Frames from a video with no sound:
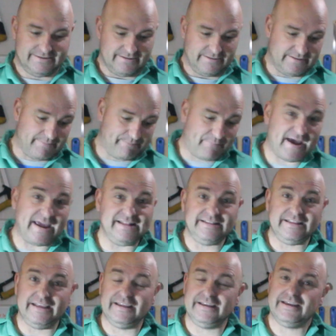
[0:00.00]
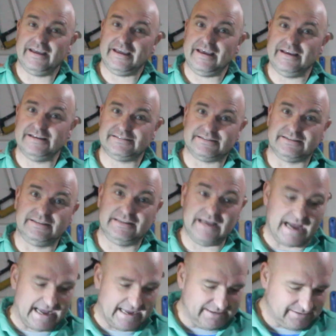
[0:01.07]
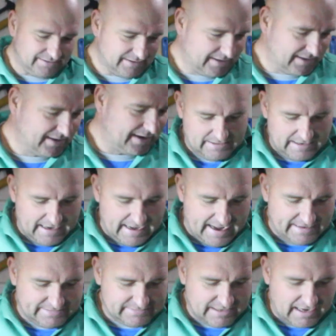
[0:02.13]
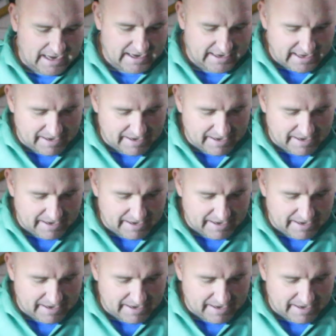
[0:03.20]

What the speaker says: The painting is done and I